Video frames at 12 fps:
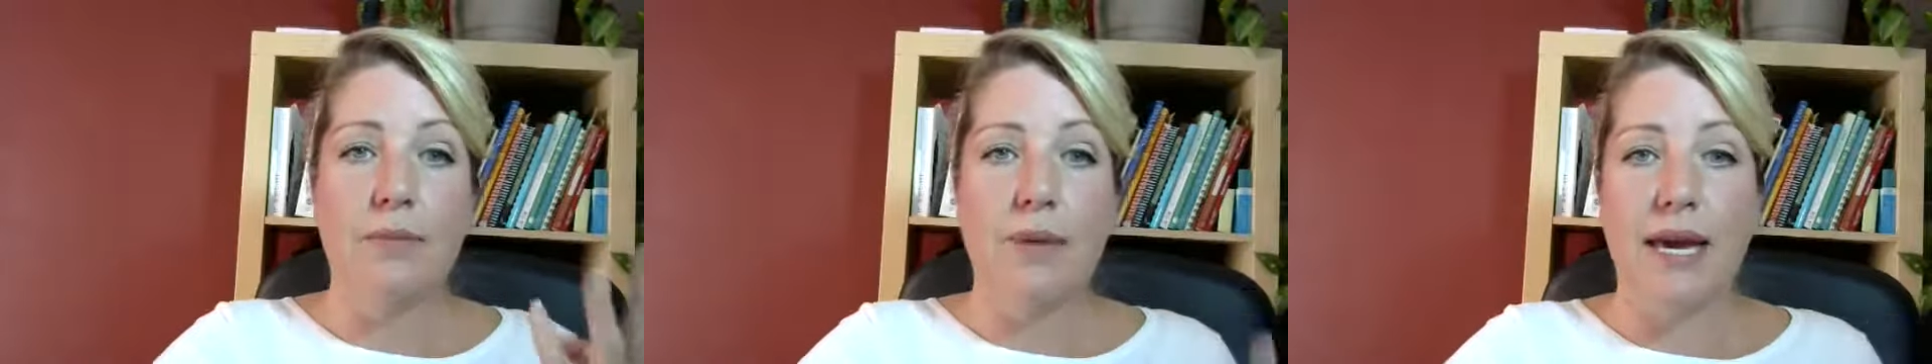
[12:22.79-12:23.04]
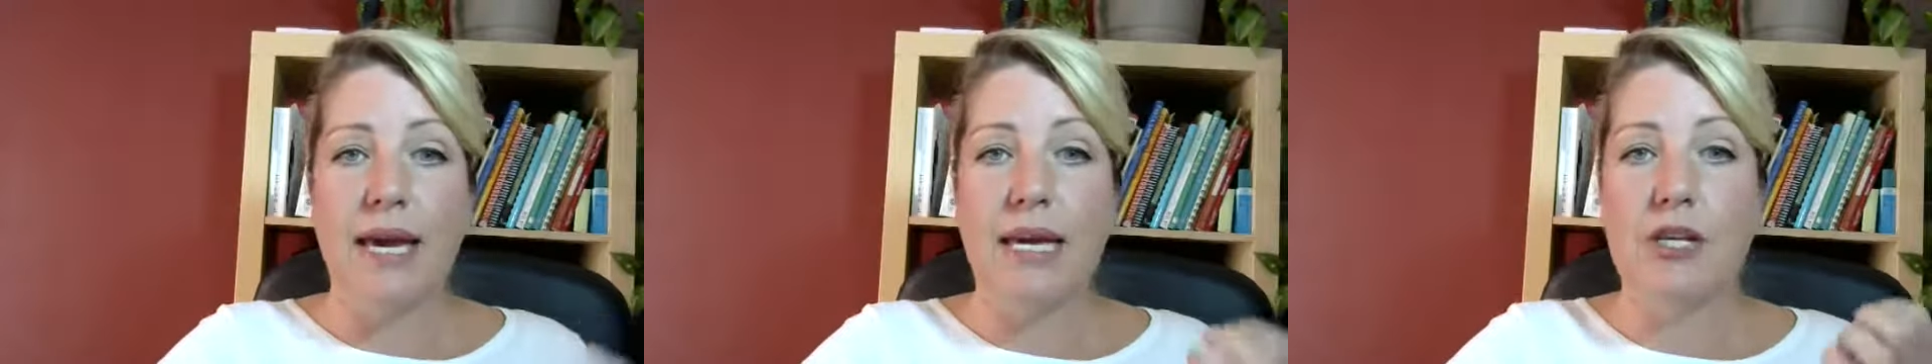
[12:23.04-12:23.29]

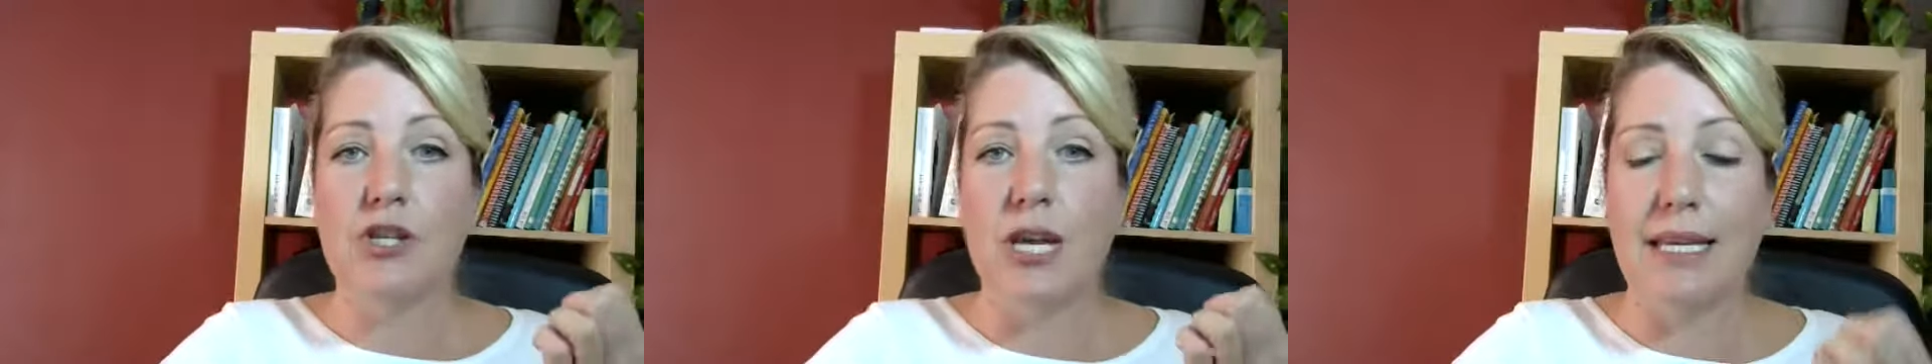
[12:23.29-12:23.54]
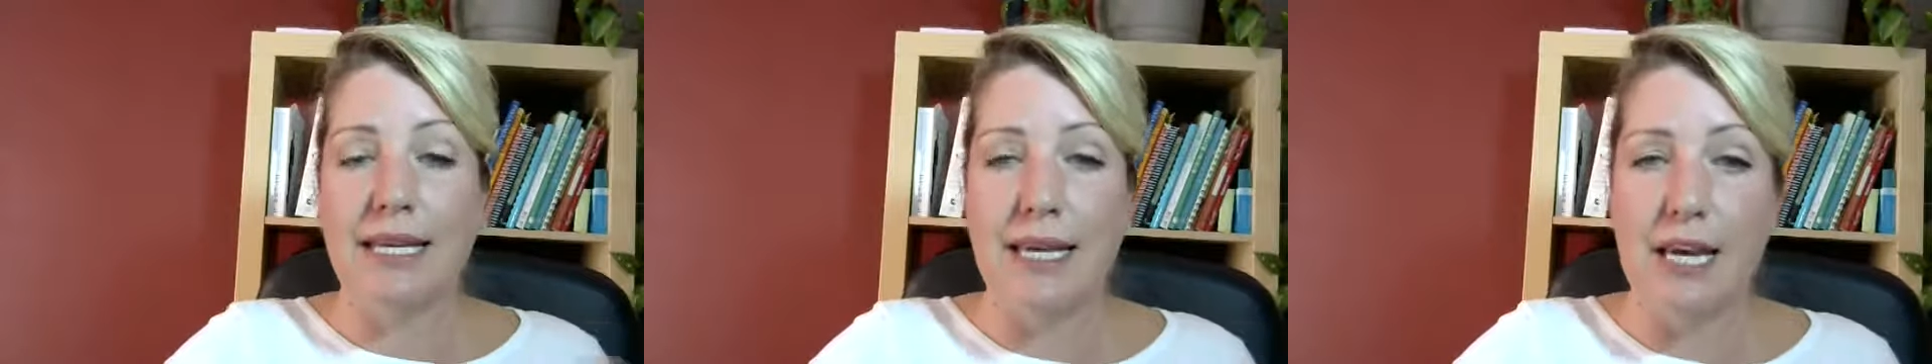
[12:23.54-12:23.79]
page
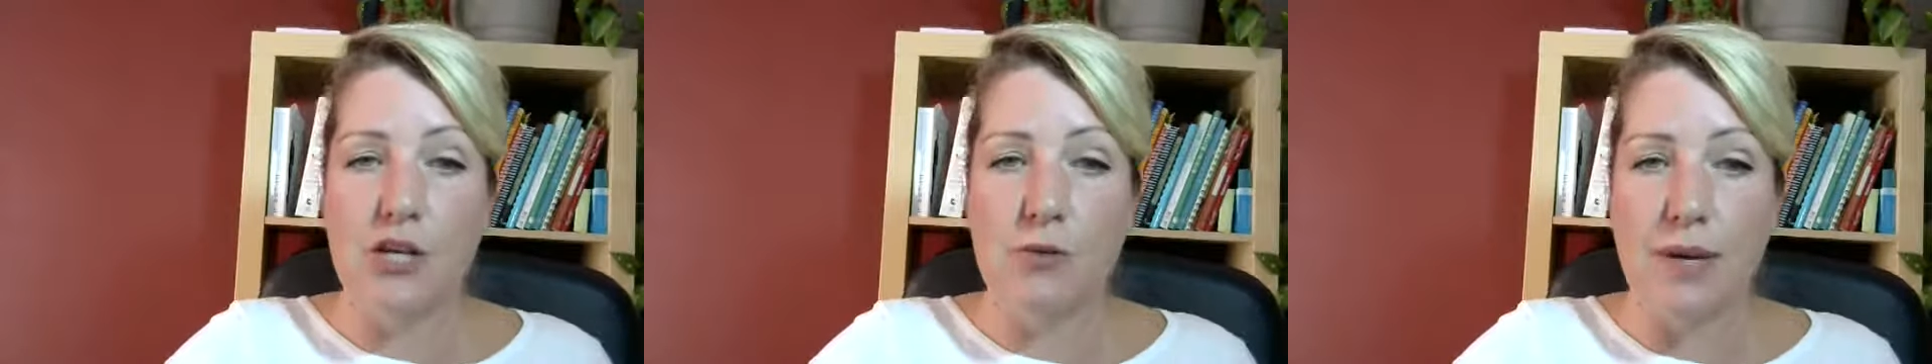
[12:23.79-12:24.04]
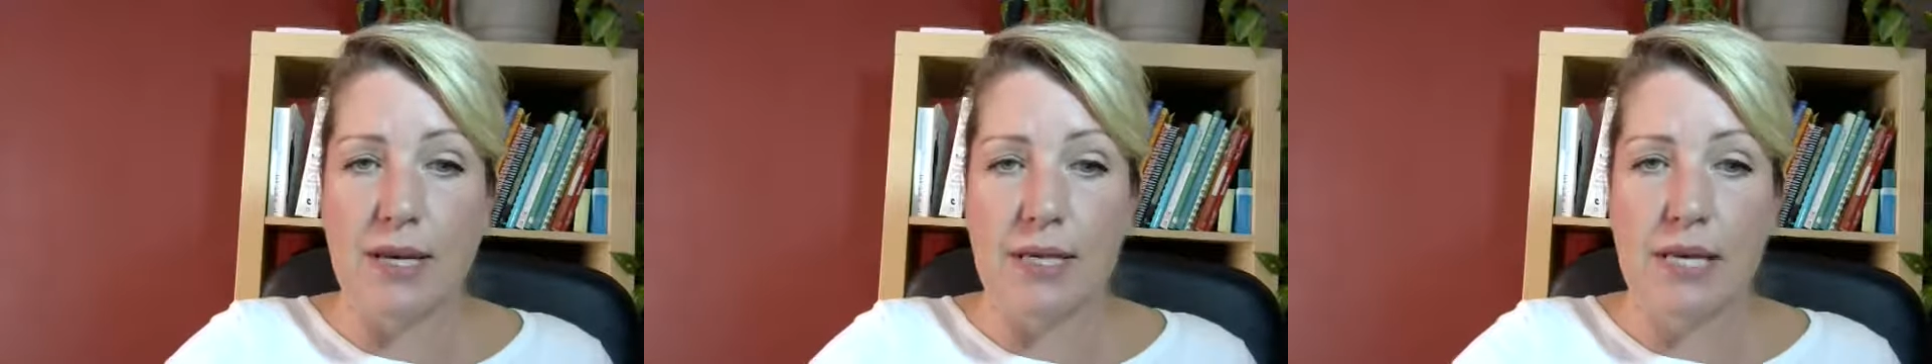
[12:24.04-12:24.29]

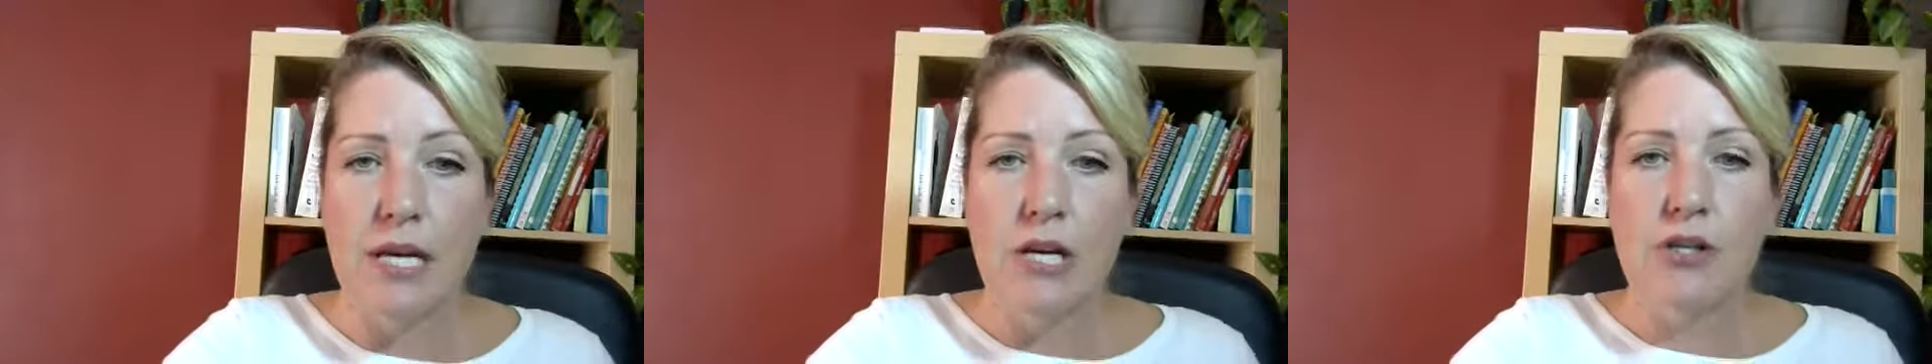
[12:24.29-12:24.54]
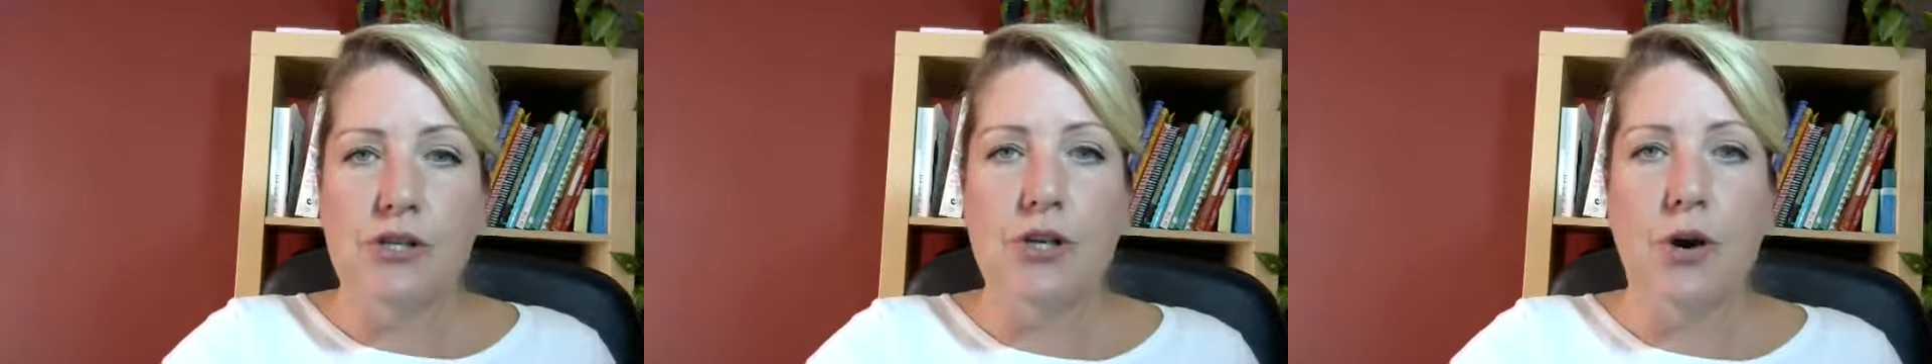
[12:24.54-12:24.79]
engagement.
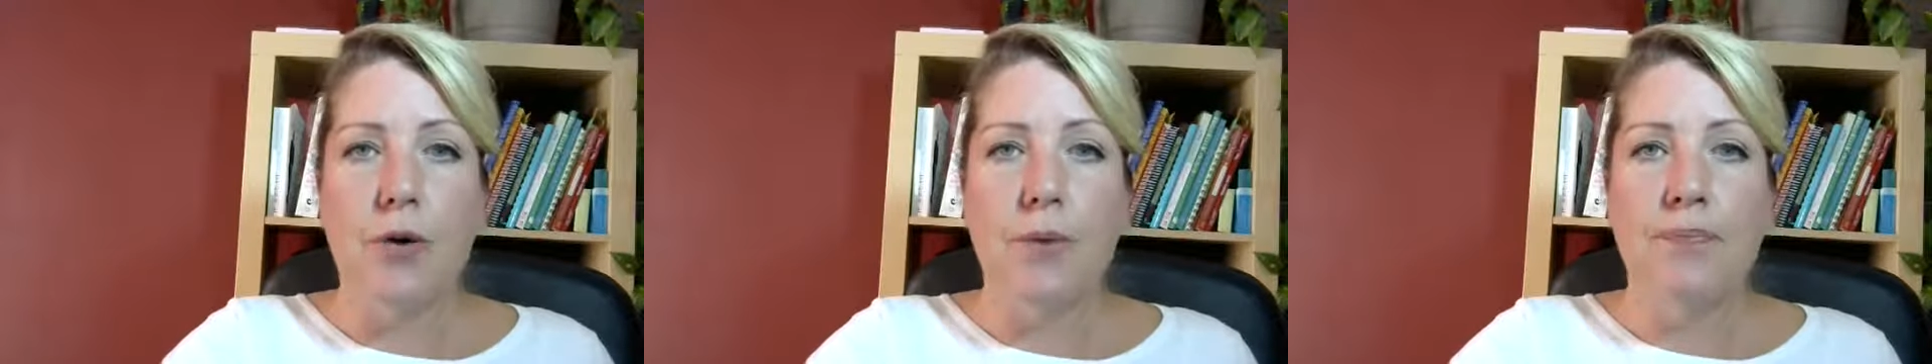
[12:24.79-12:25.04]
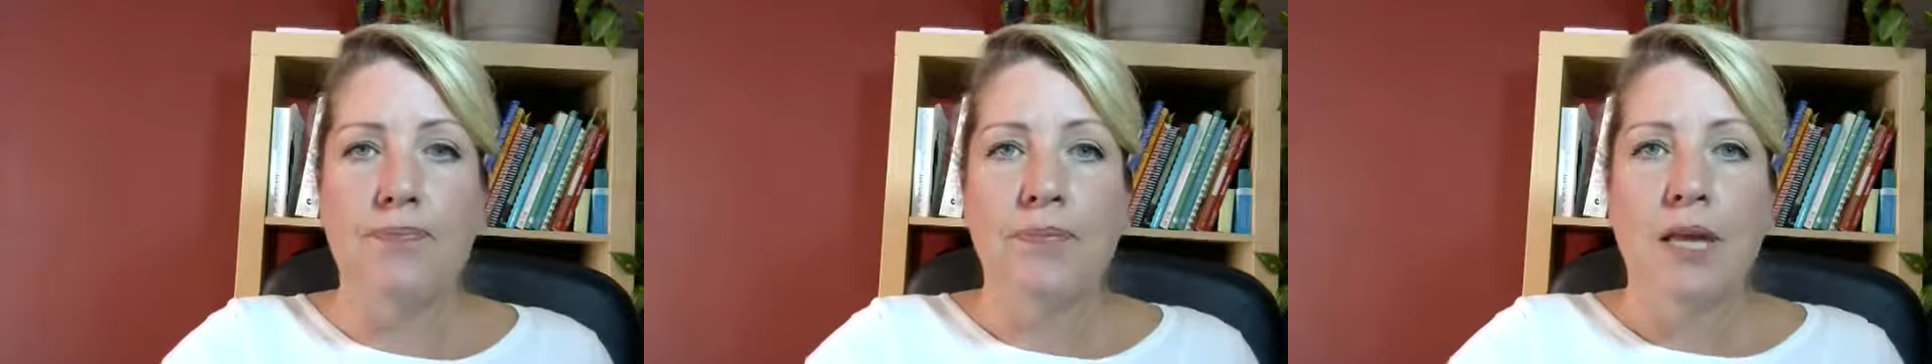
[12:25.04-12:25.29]
So